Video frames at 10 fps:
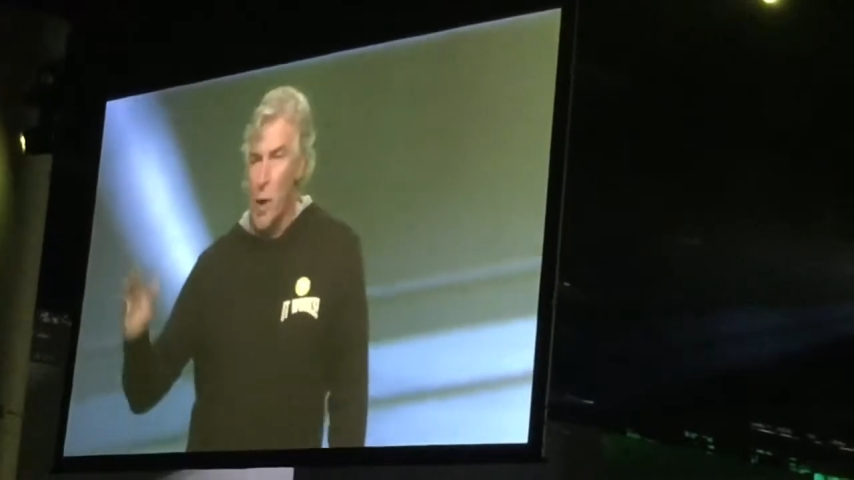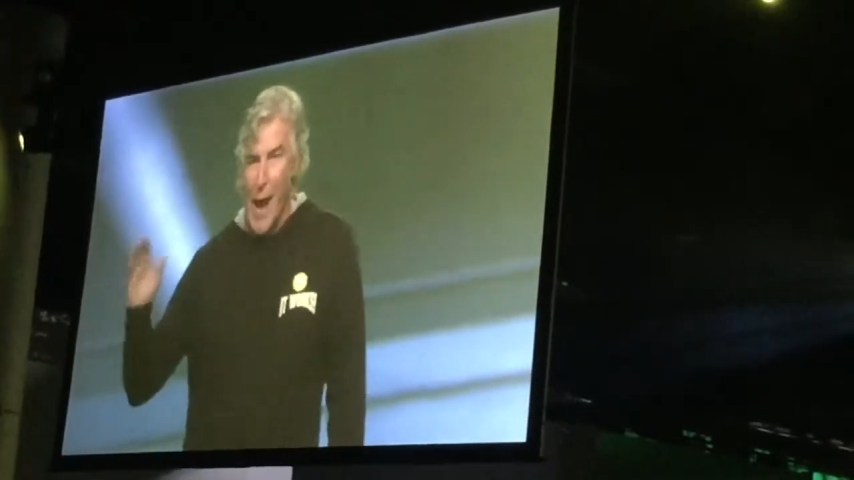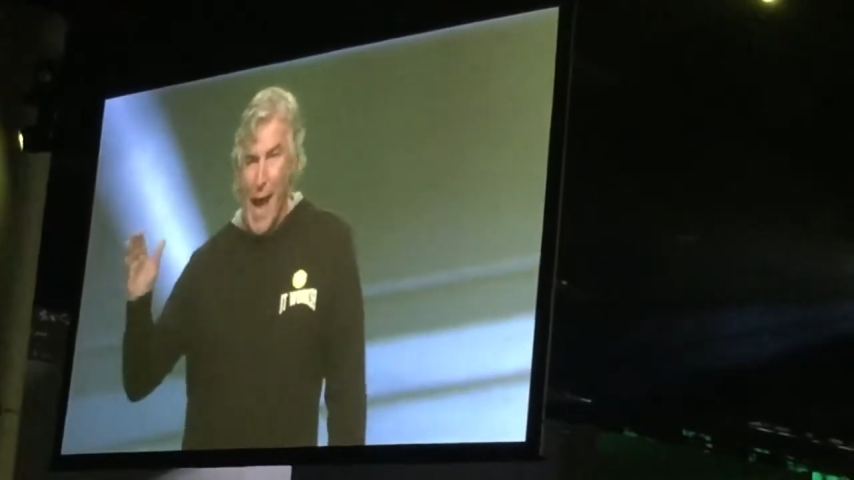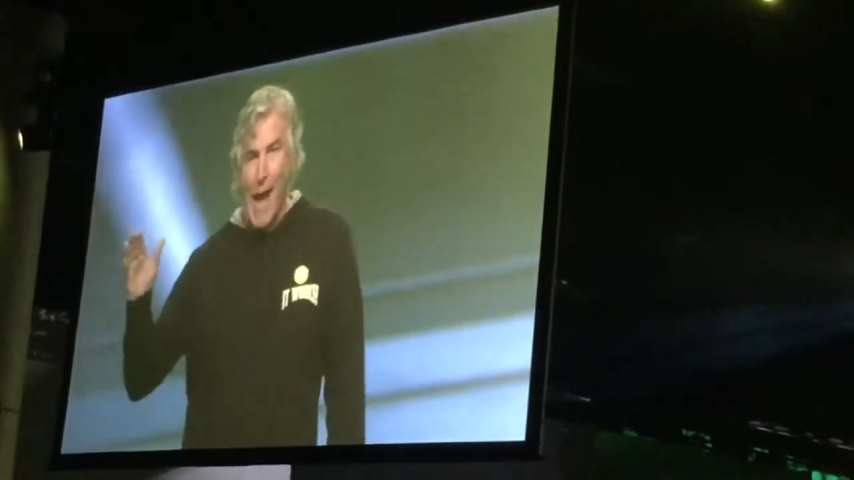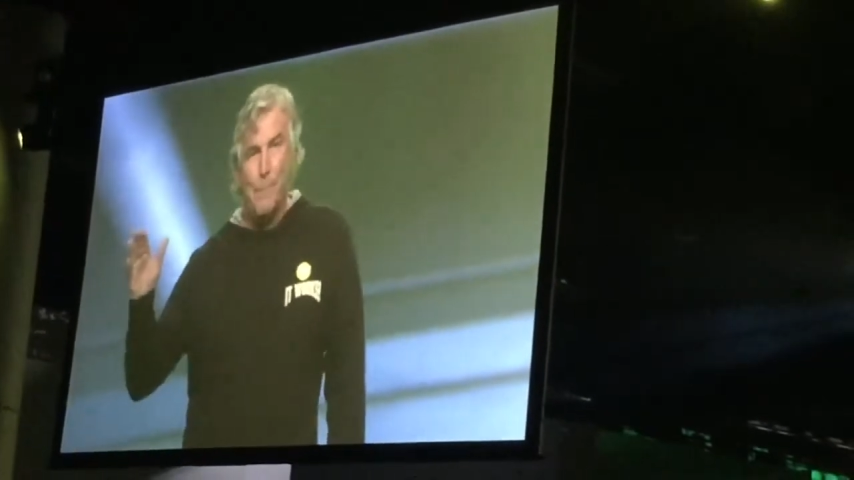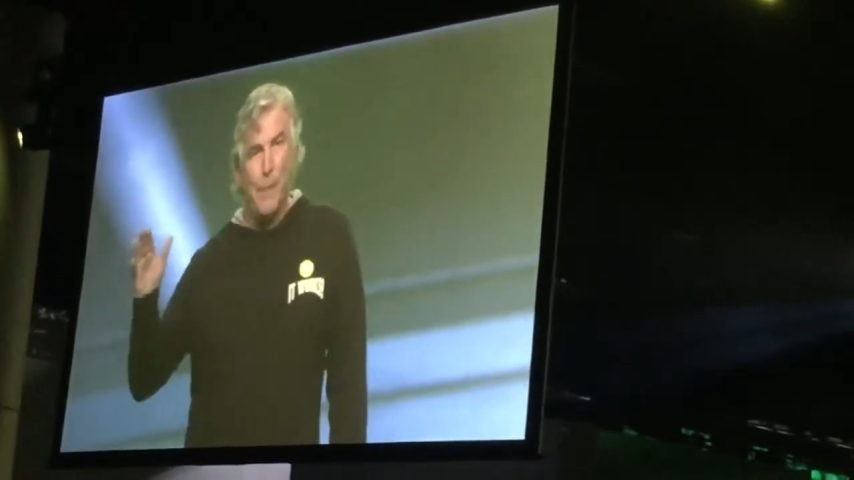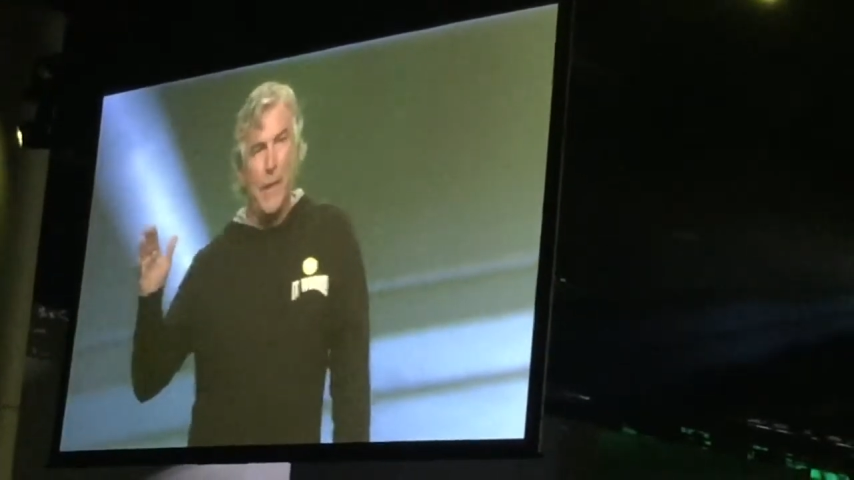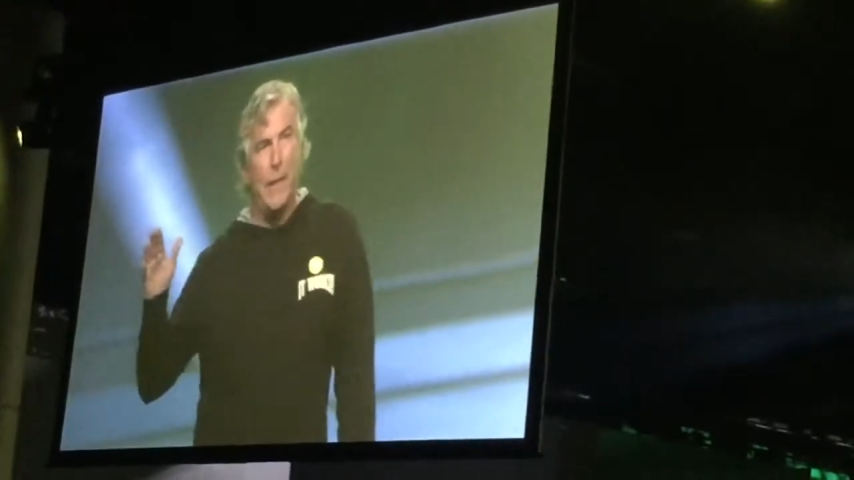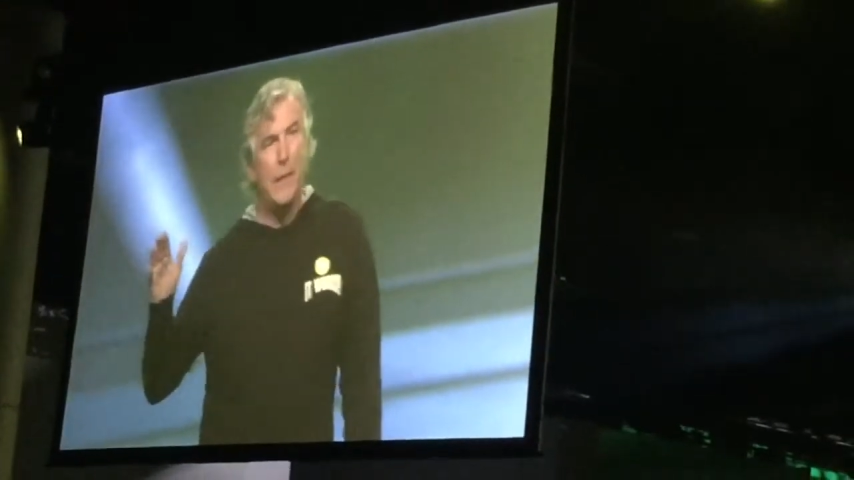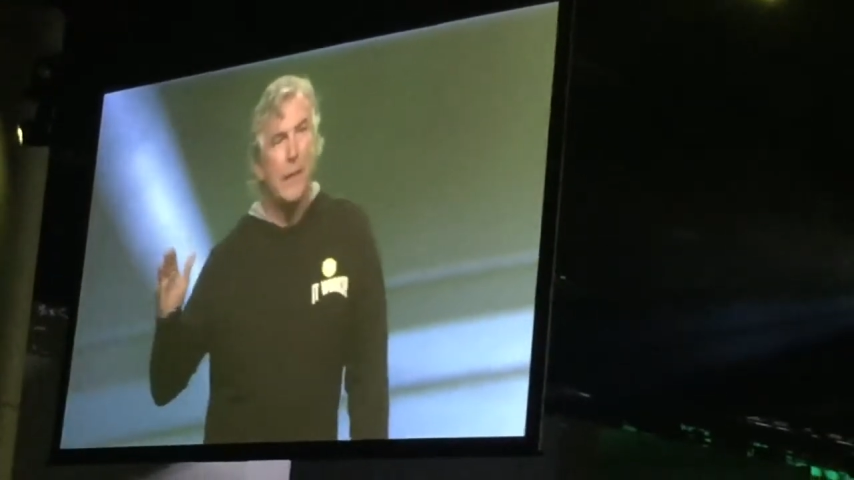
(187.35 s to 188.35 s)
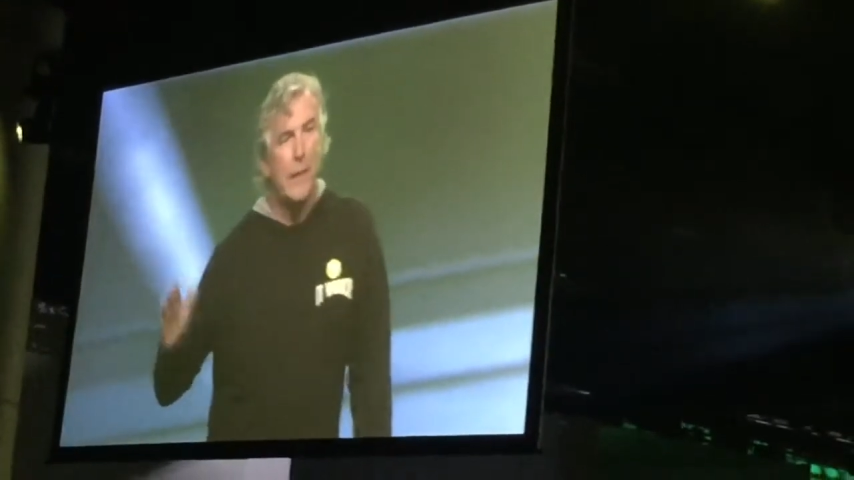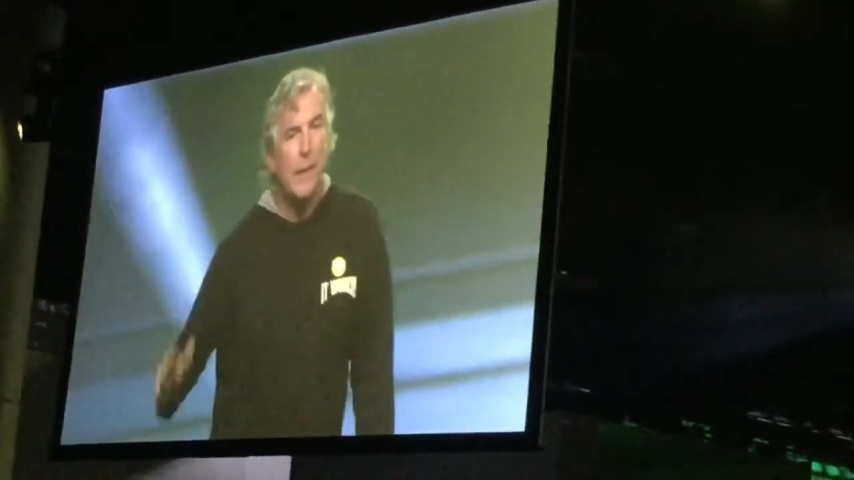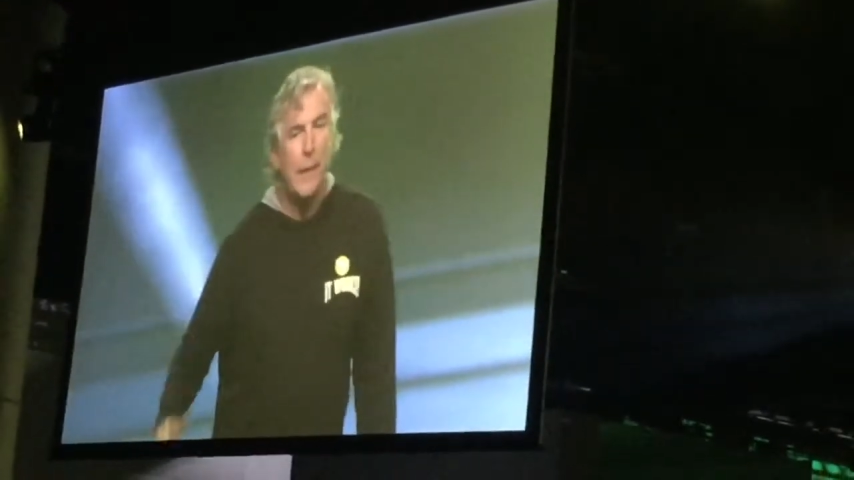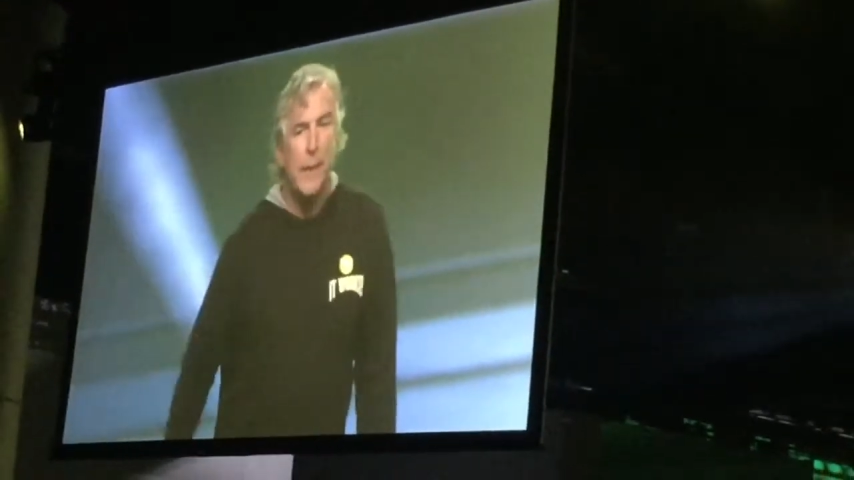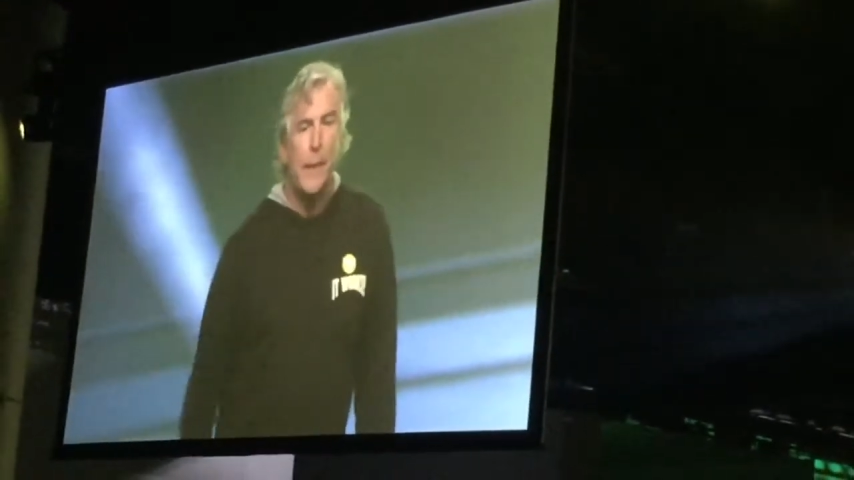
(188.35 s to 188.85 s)
We were
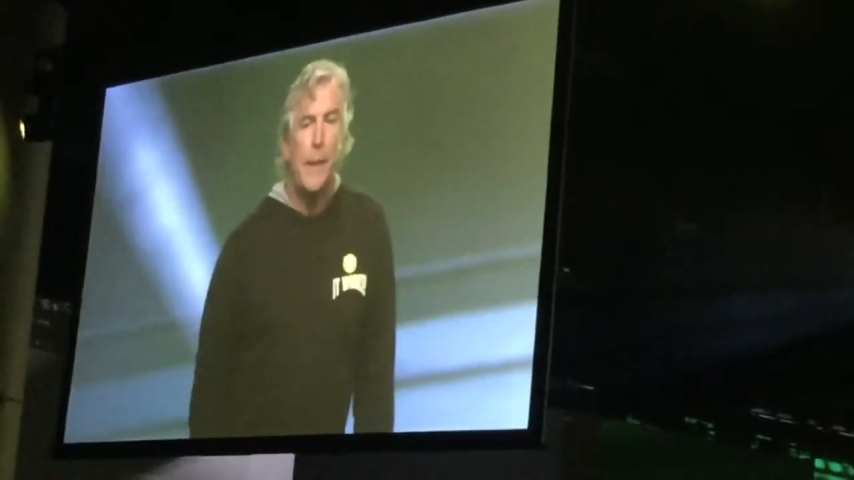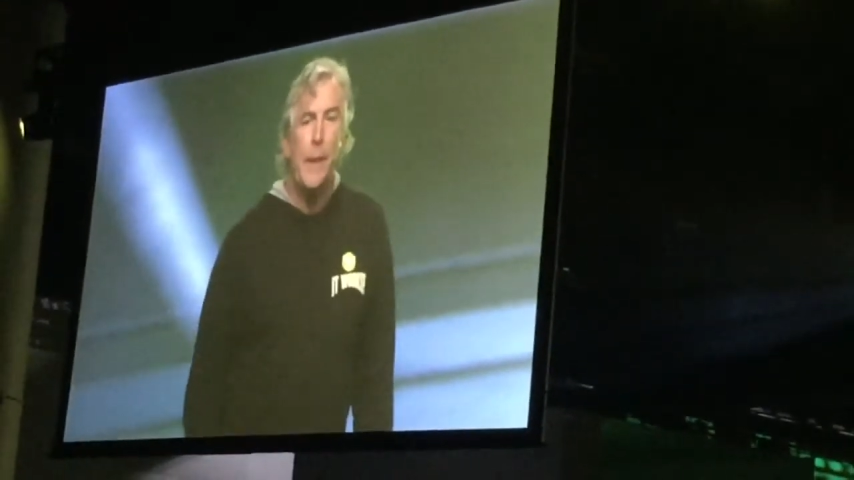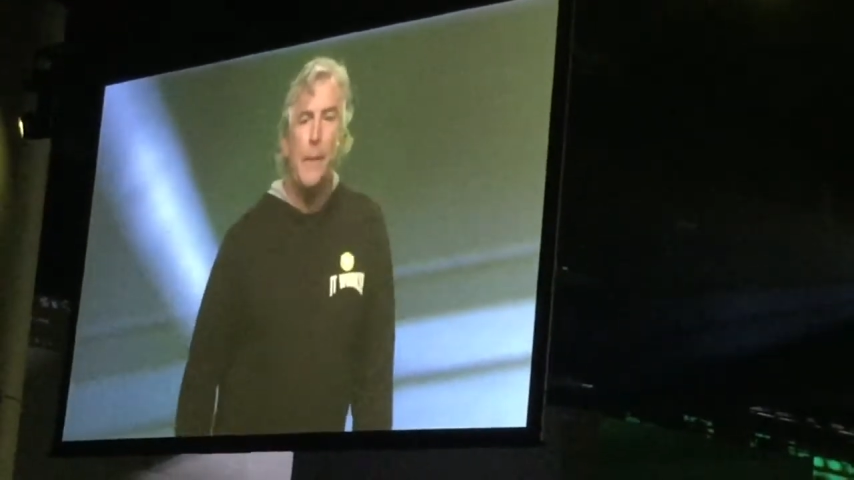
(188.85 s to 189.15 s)
happy,